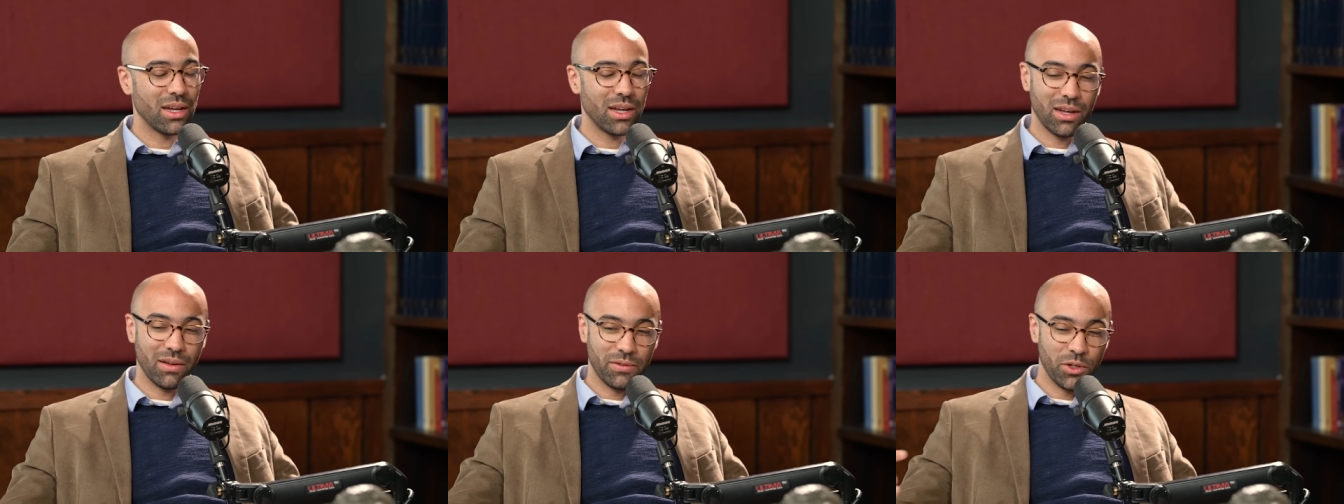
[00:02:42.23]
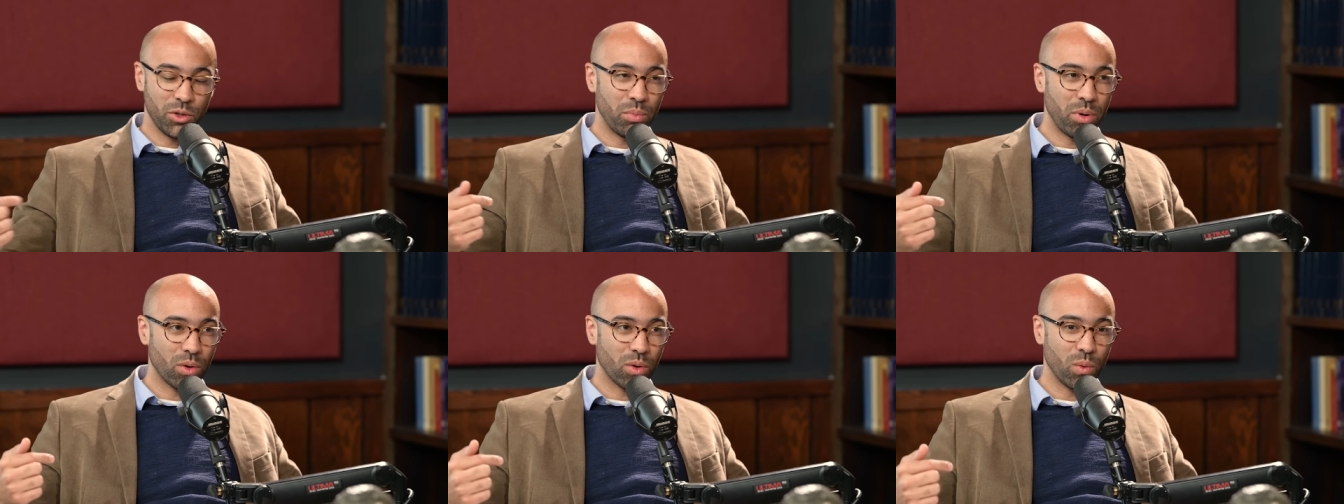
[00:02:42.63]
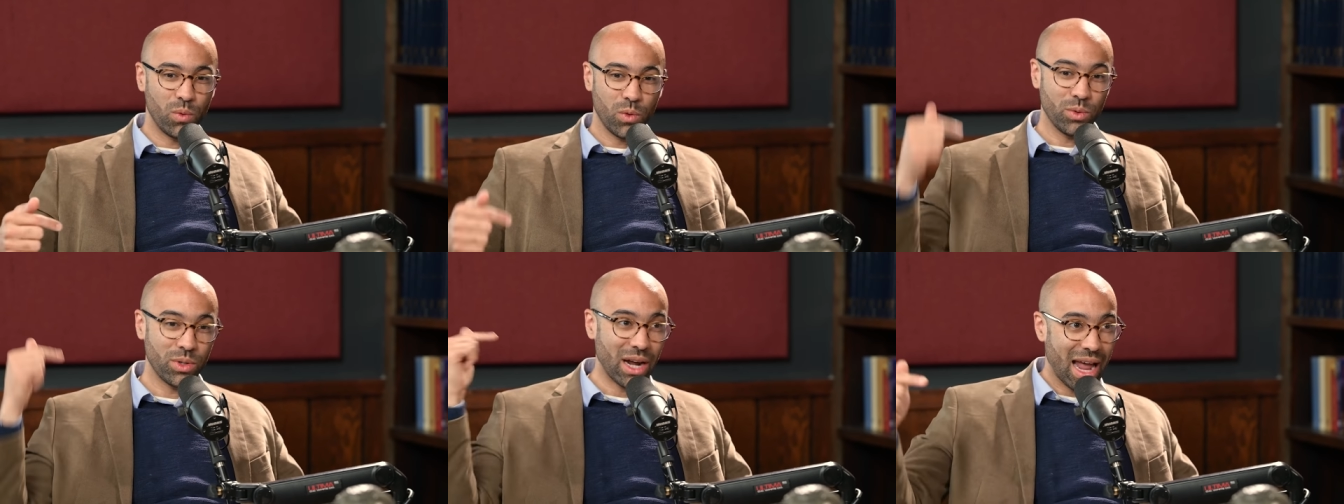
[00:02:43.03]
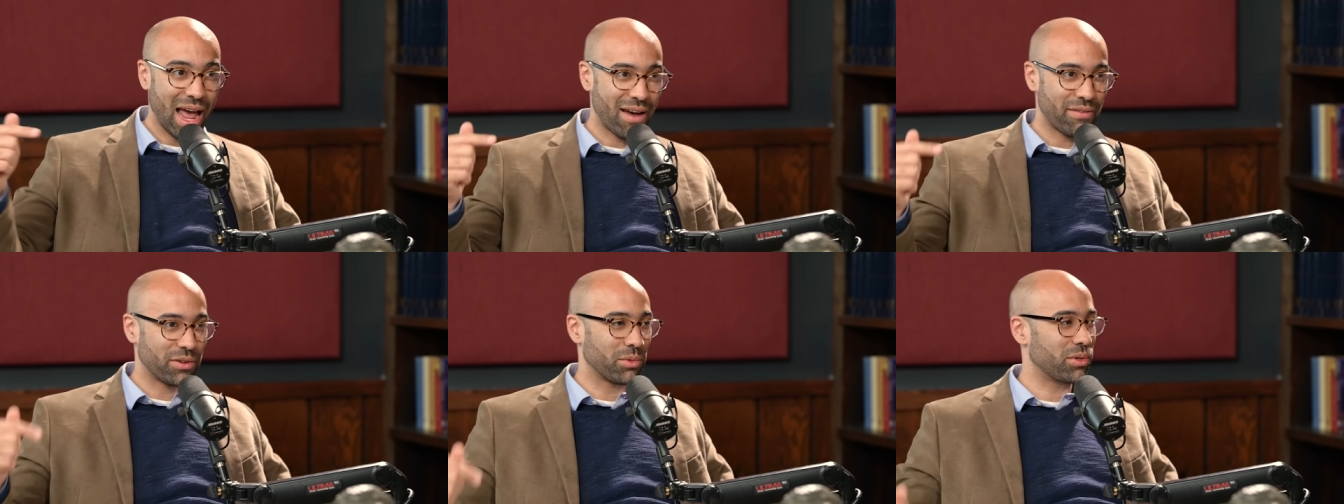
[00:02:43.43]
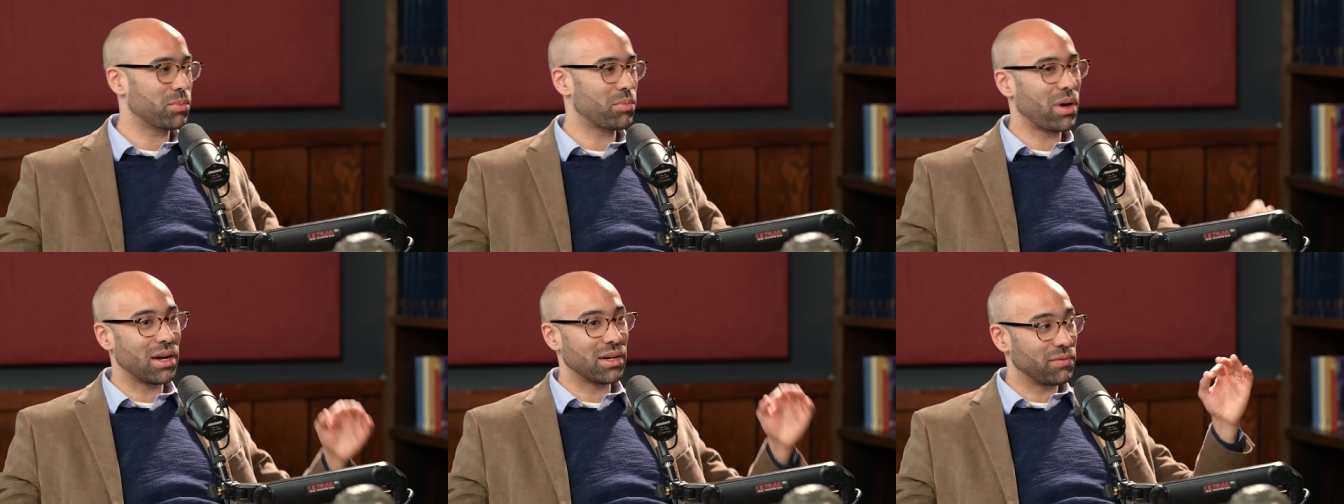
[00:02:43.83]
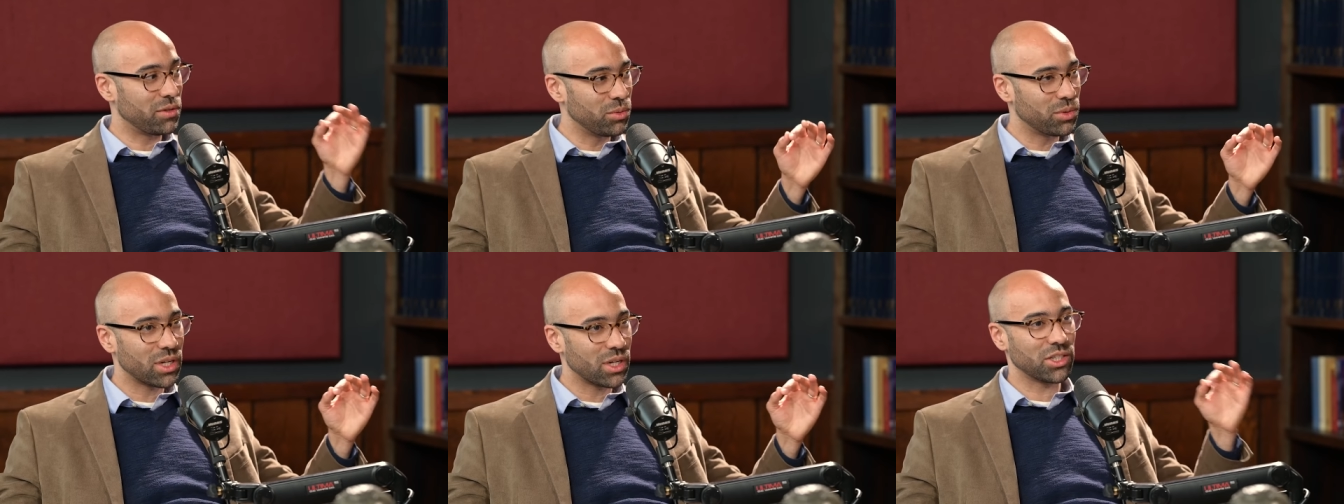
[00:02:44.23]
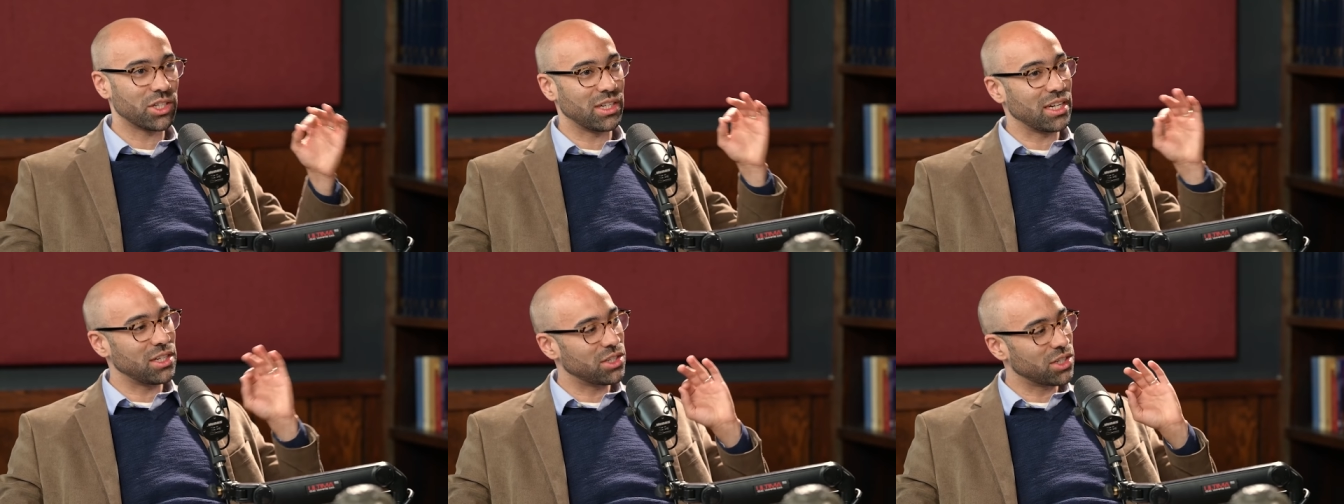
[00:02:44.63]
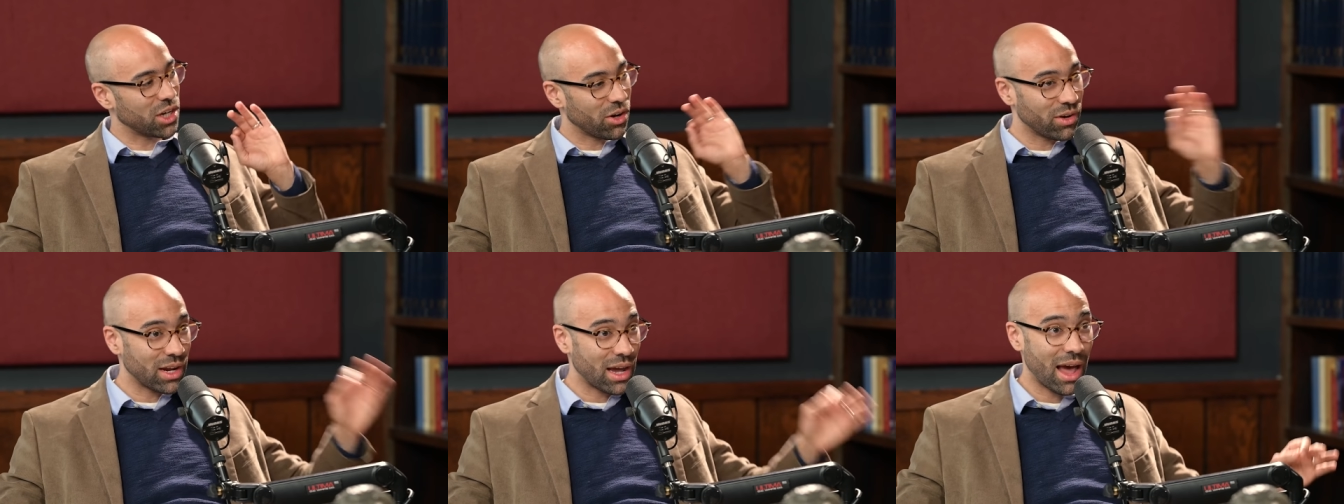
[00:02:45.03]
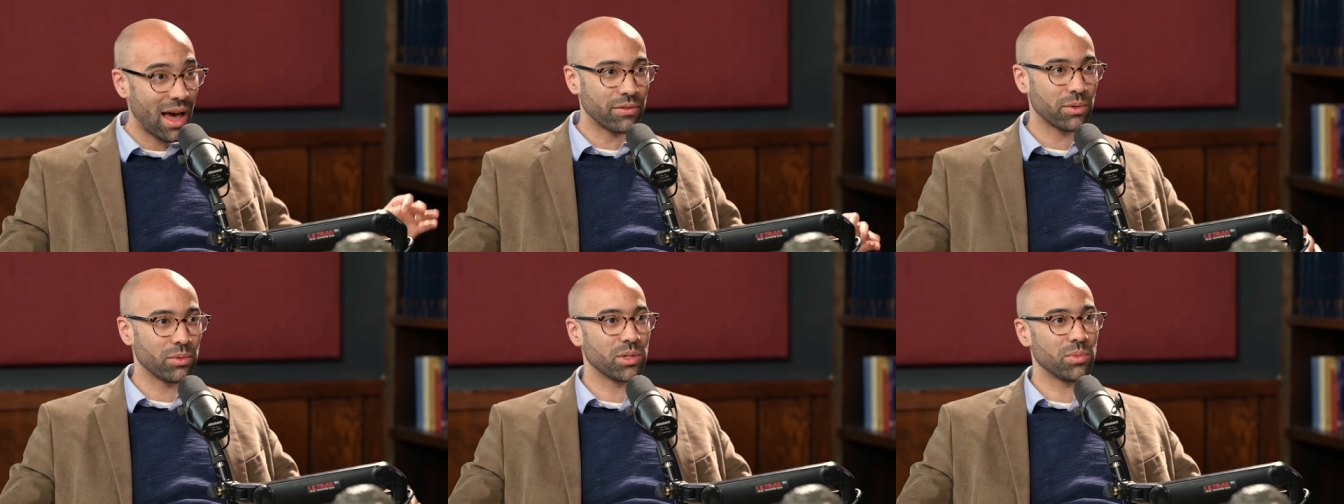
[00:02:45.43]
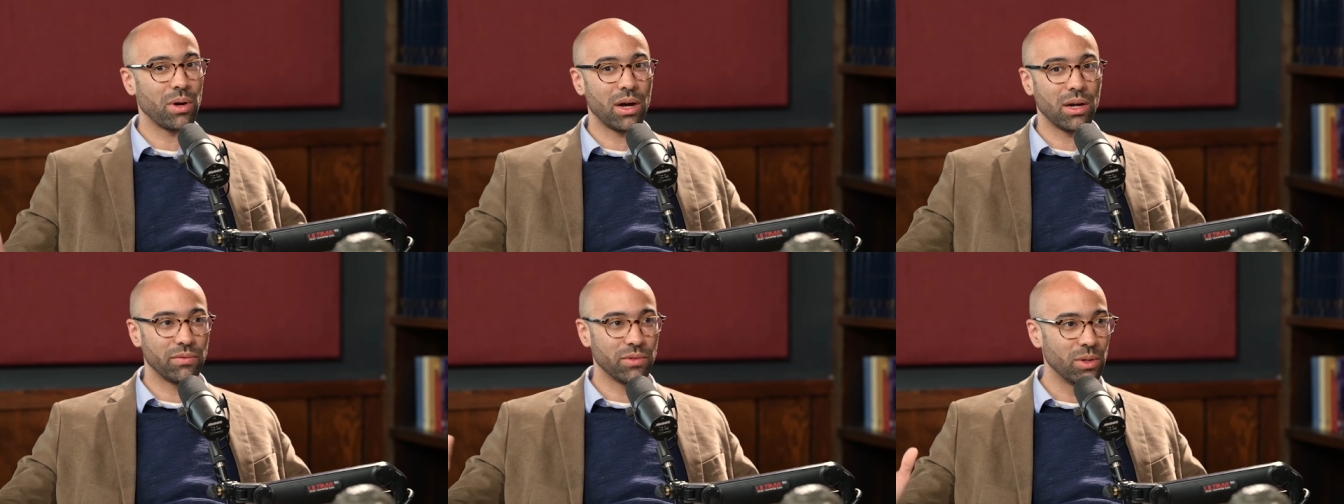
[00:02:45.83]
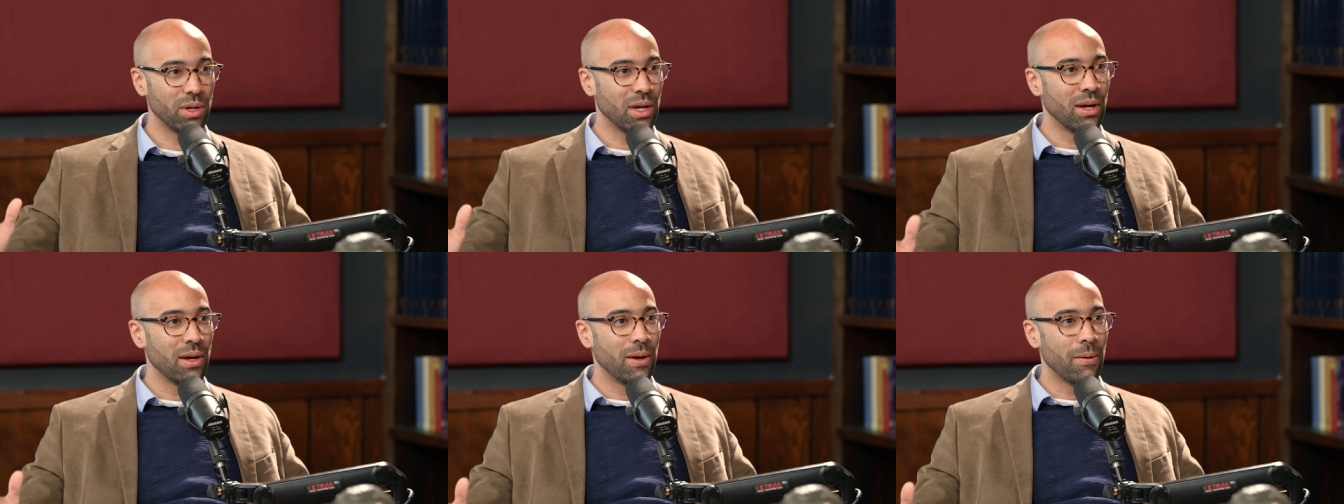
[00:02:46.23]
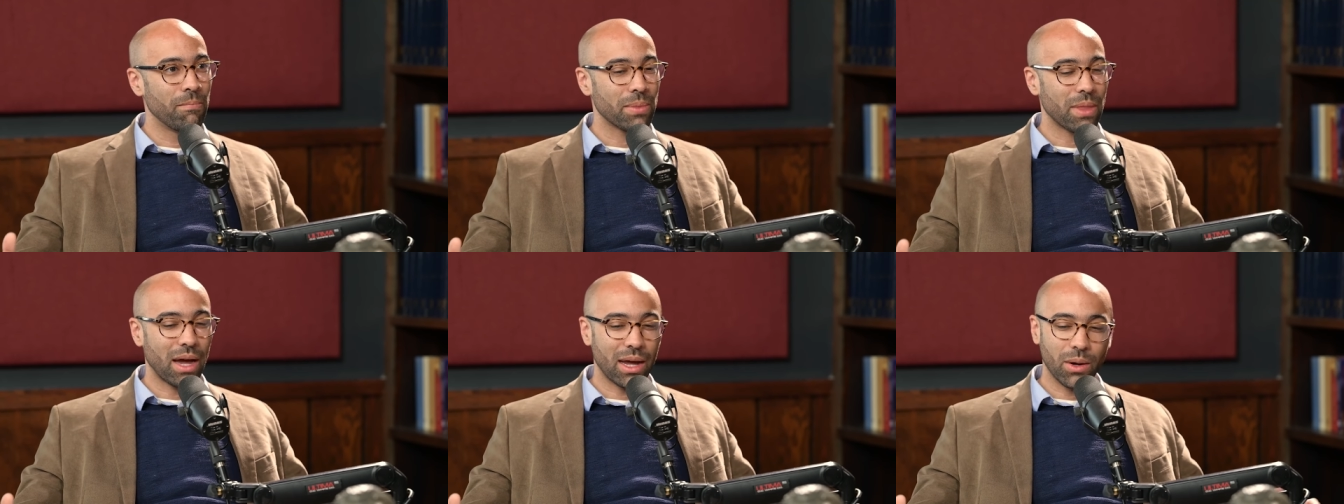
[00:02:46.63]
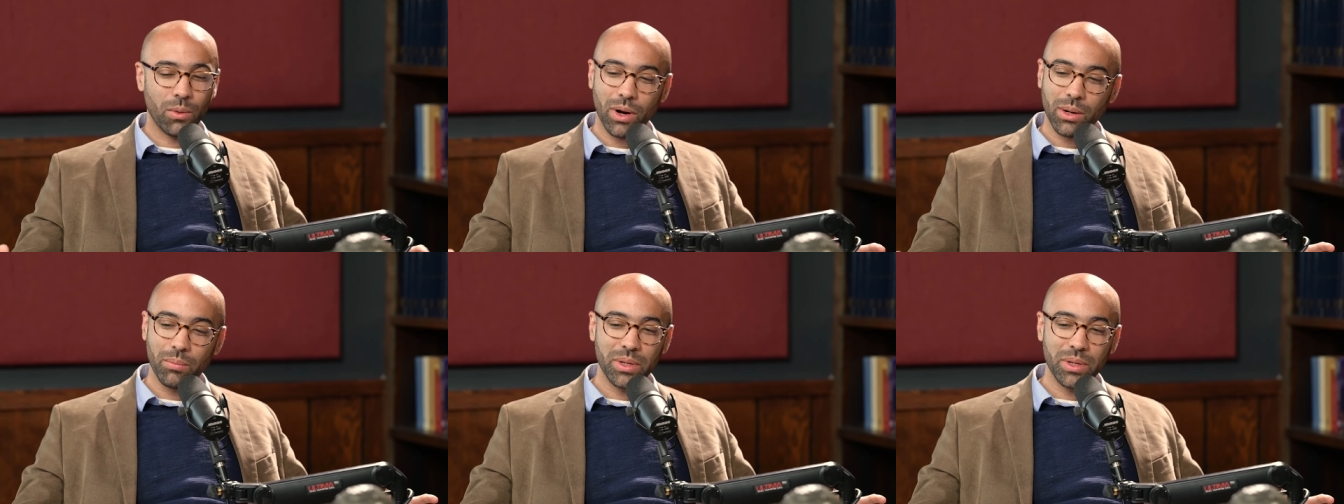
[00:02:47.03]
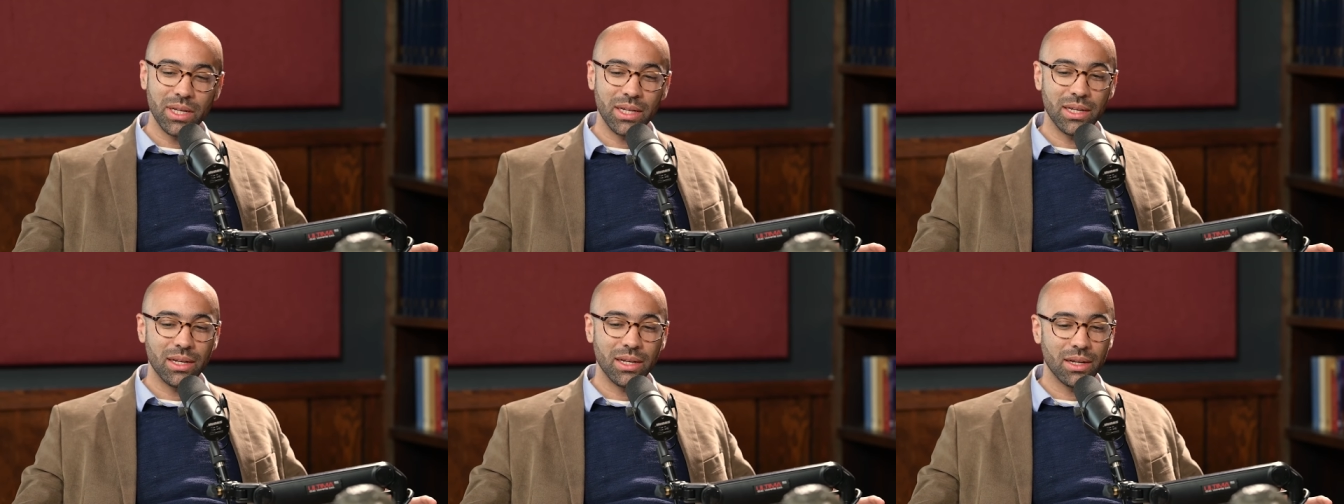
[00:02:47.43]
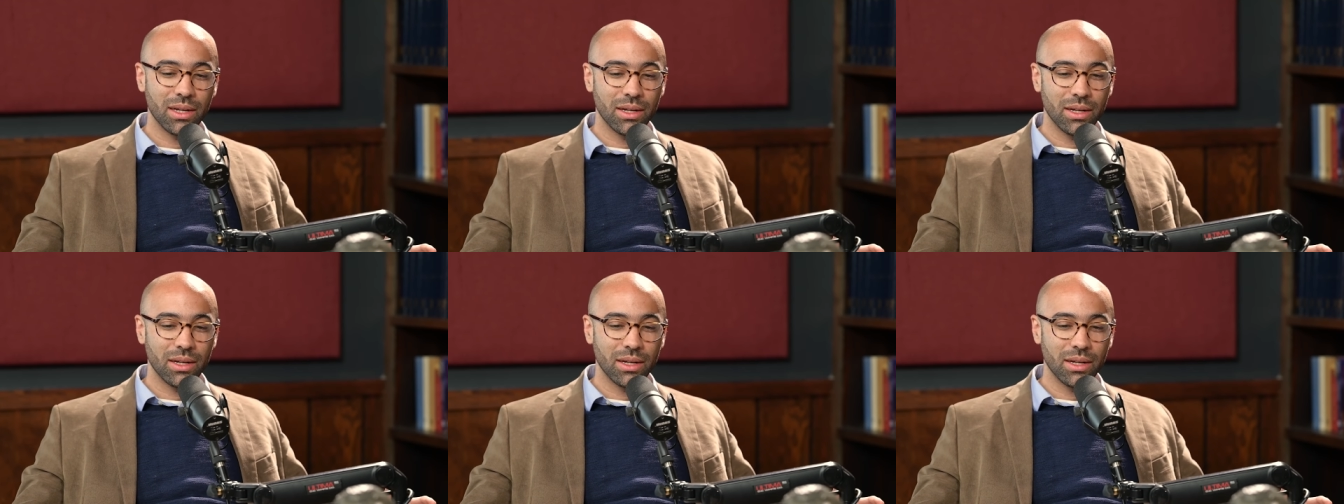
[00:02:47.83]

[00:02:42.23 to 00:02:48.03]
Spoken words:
If you poke a wound, I have to respond. If you touch an insecurity, I have to respond. If you, I don't want to be